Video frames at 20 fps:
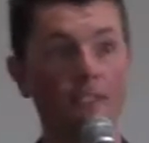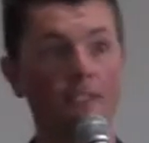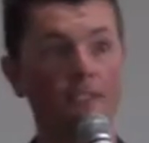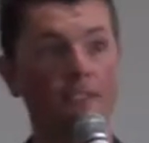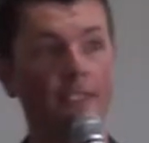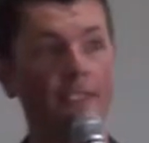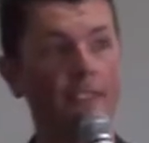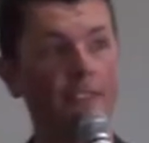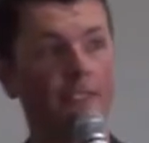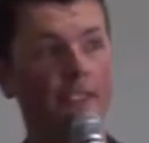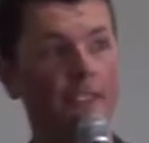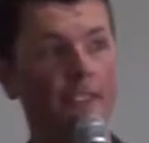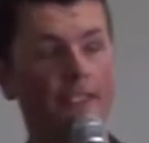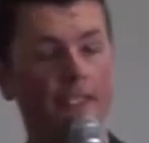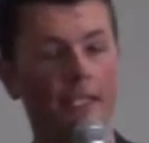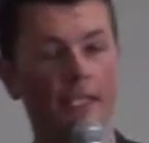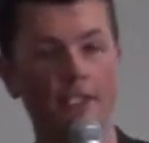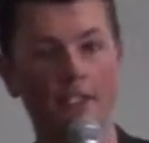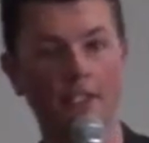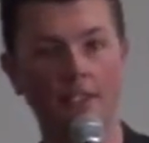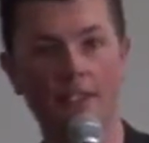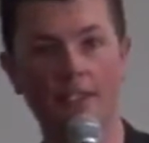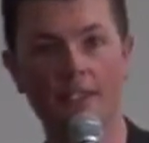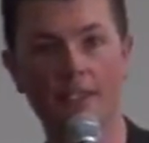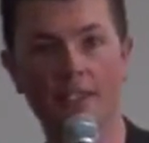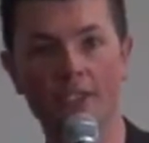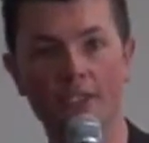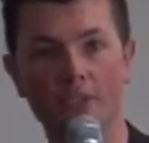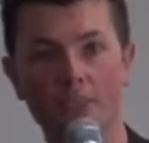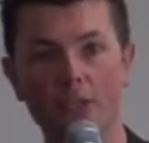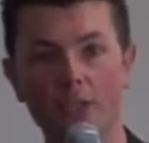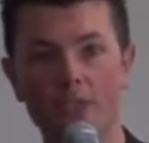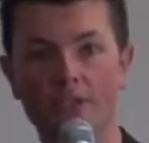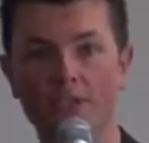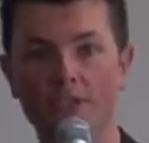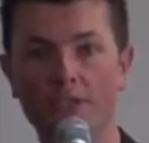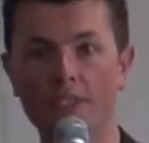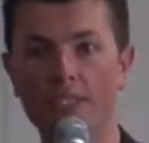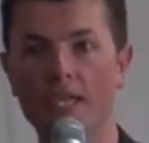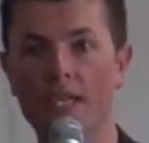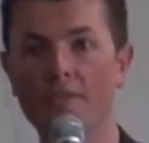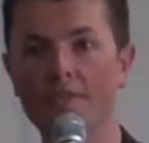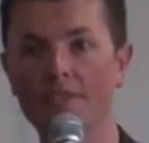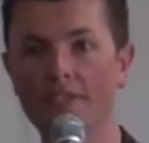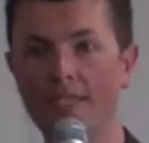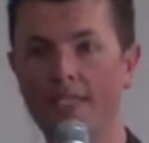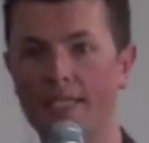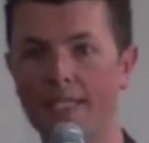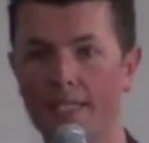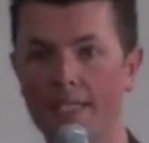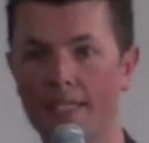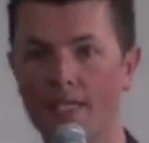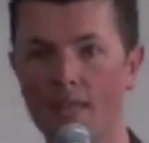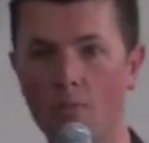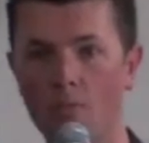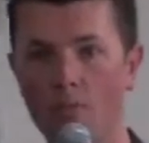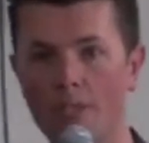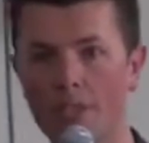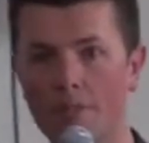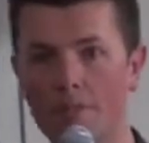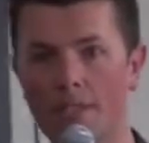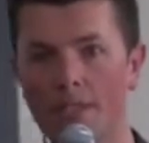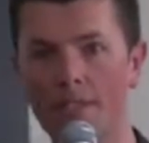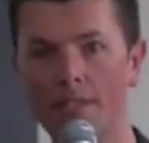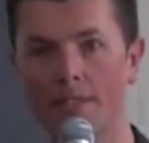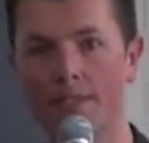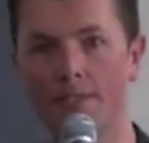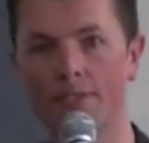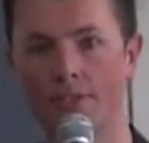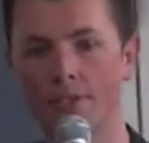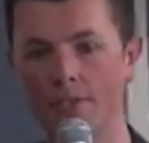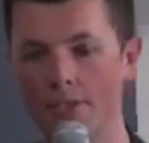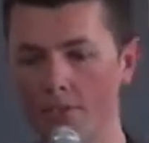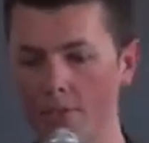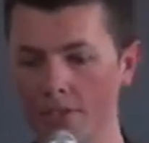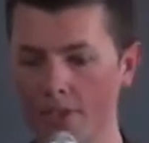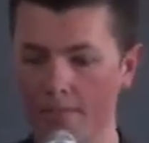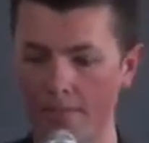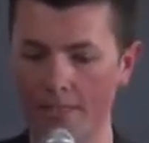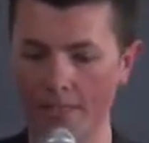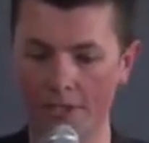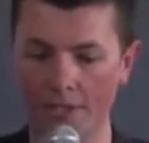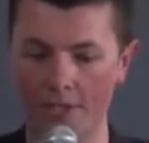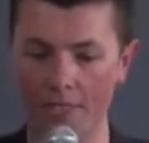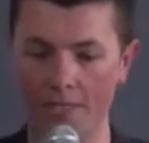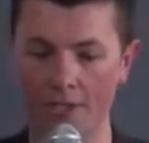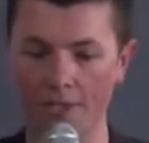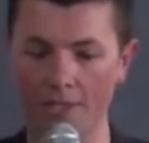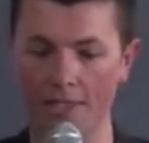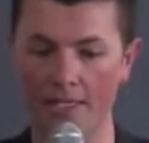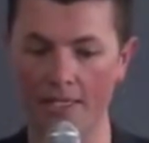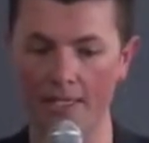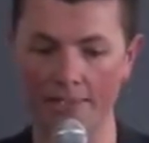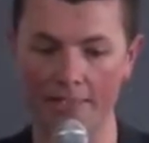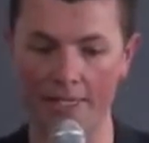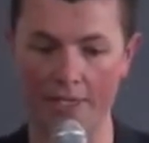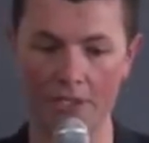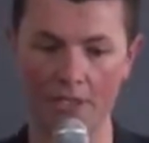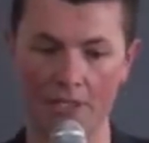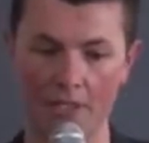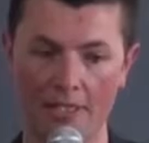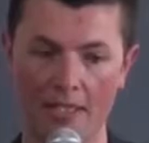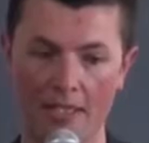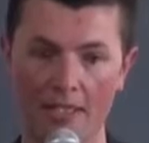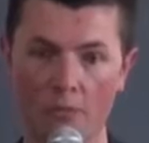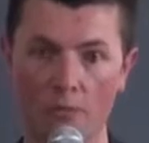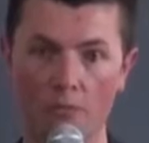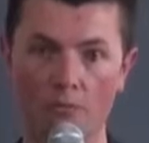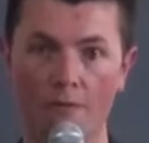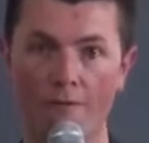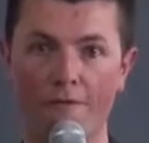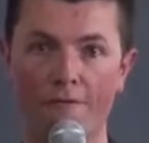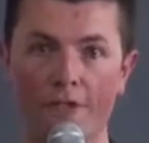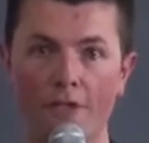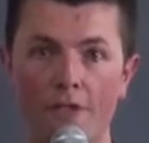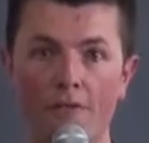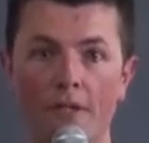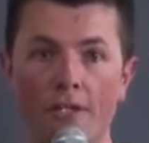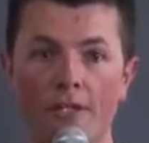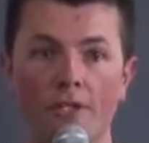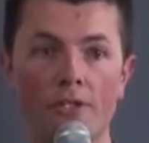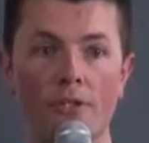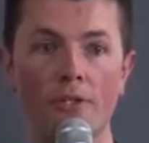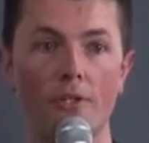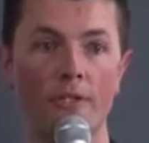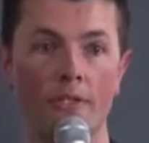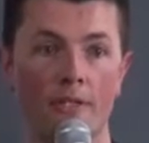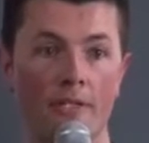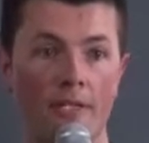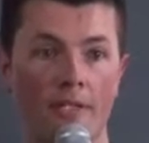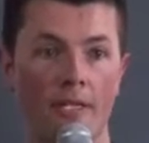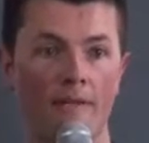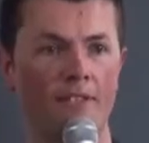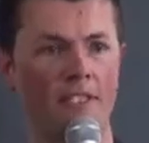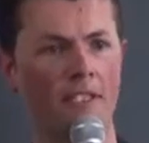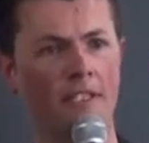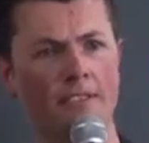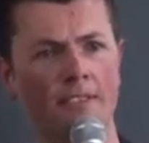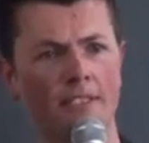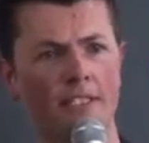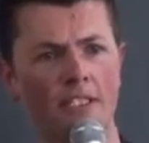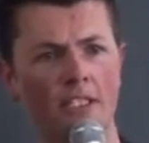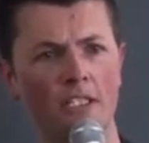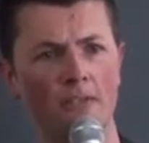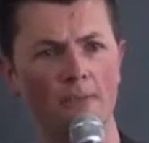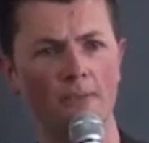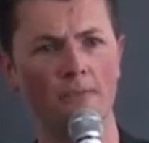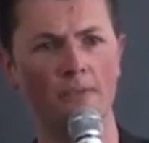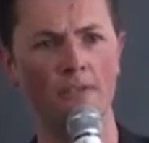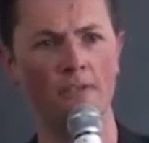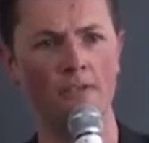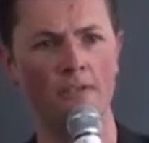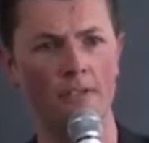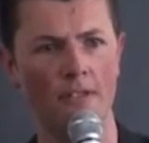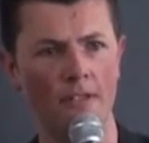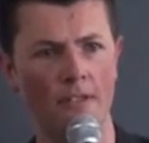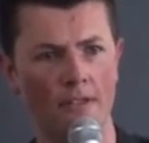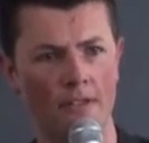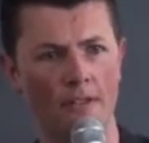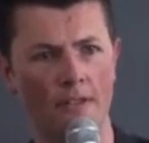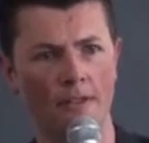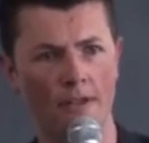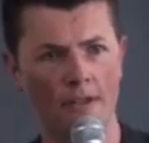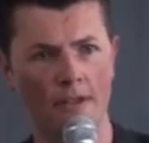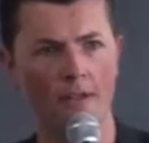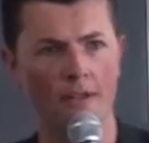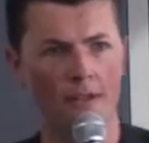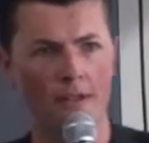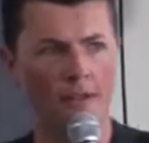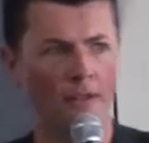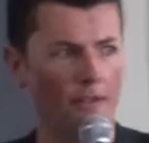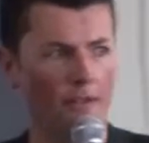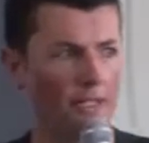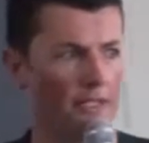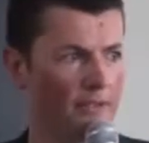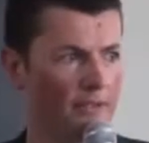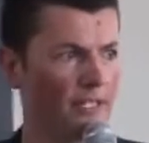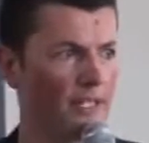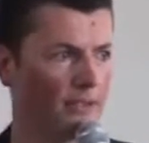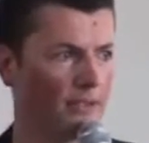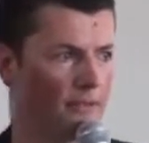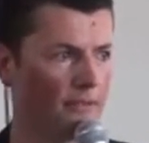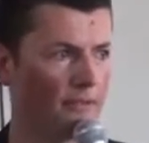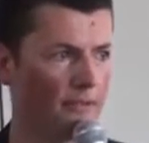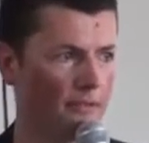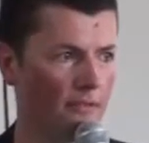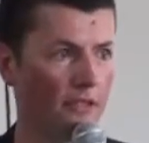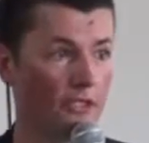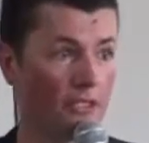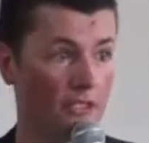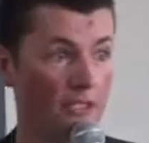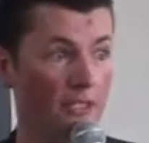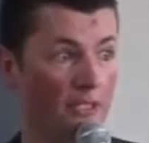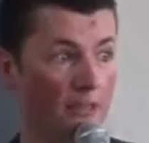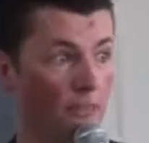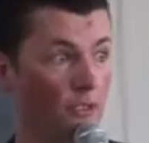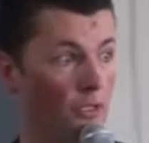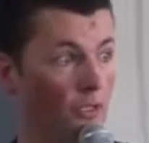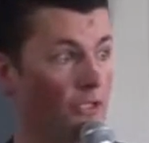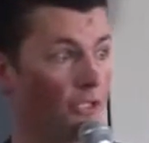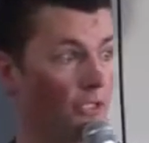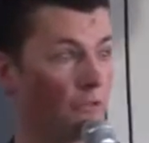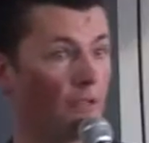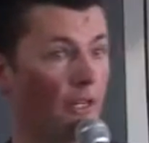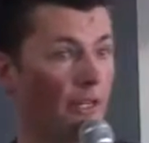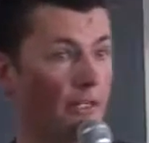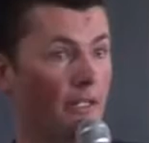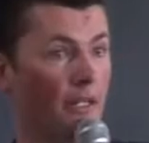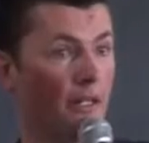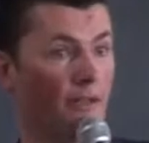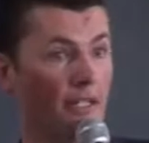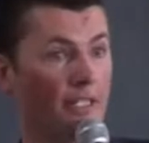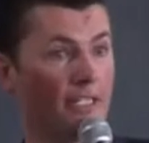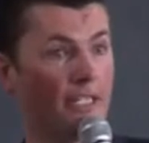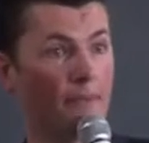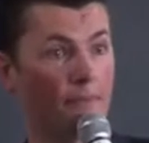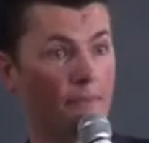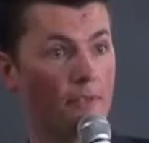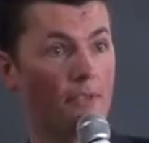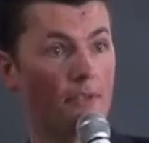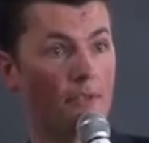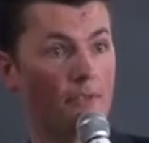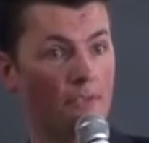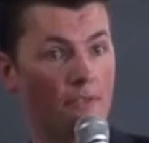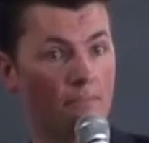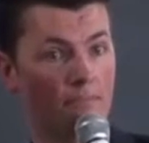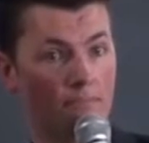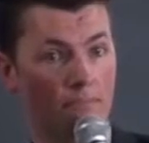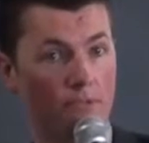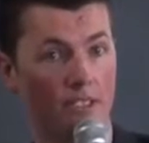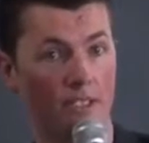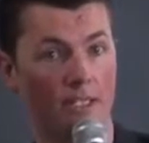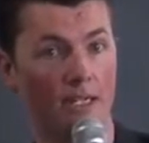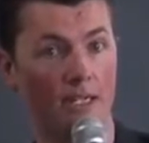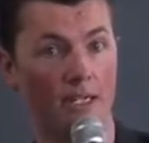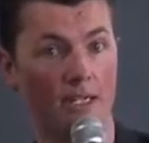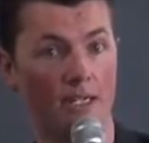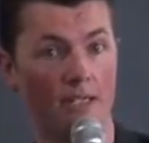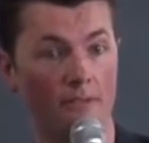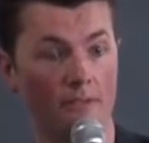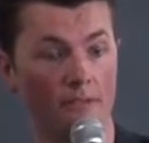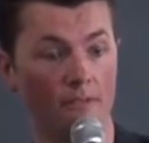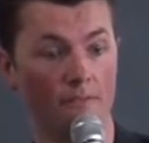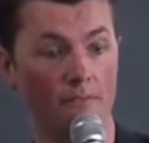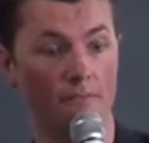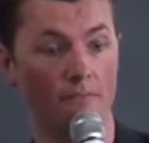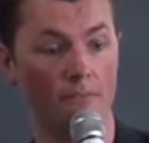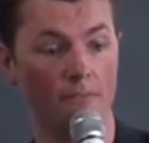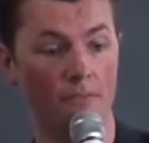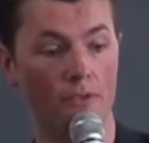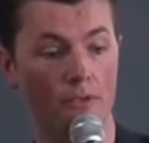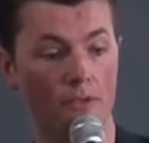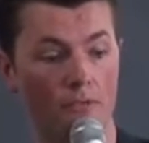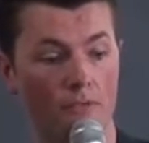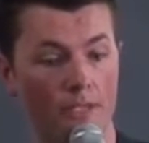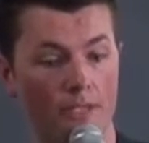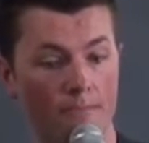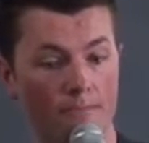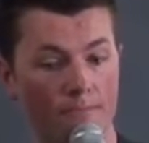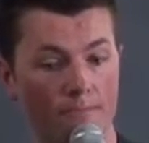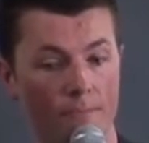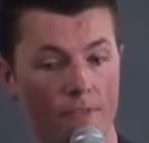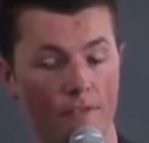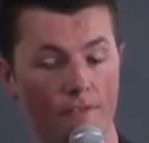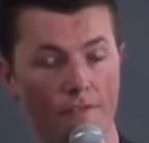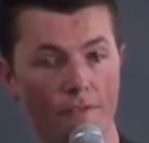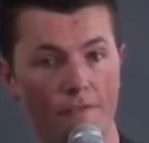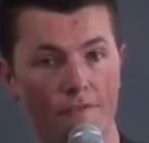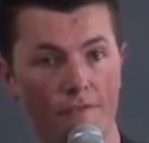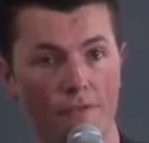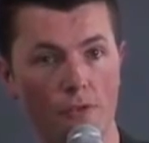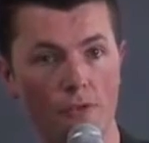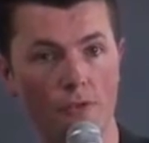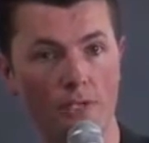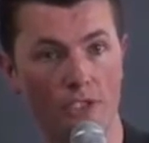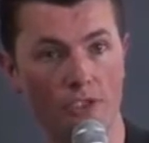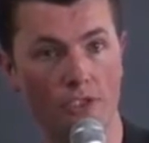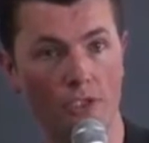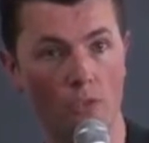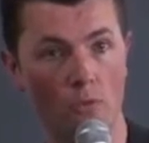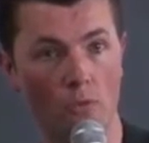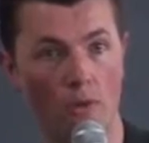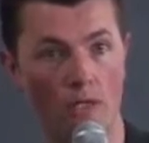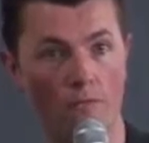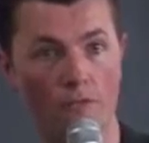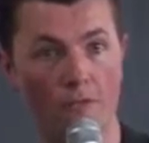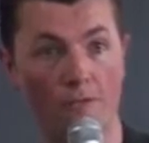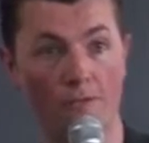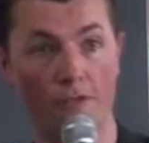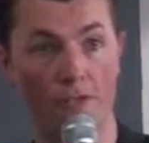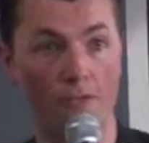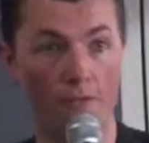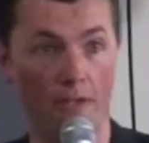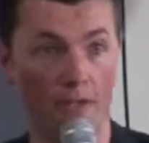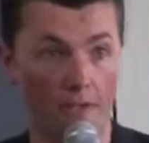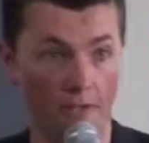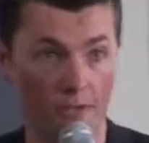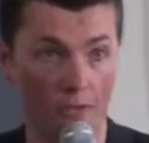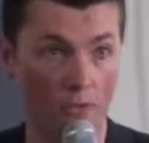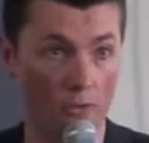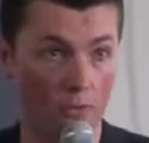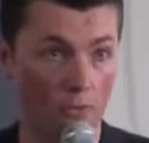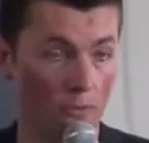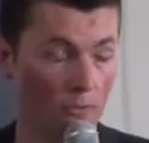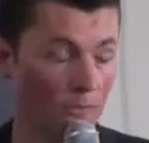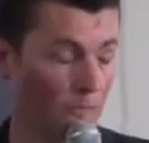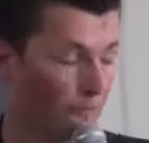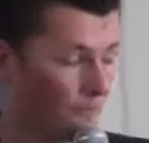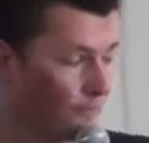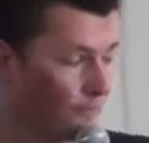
ones these days actually lunchboxes that you have in your car where you plug it into the USB charger and it's actually a little refrigerated unit in there. Have you guys seen that before? Yeah. They're, they're, they're actually emerging right now. They keep your, your, your car, your, your, um, your, your food actually quite refrigerated and cool.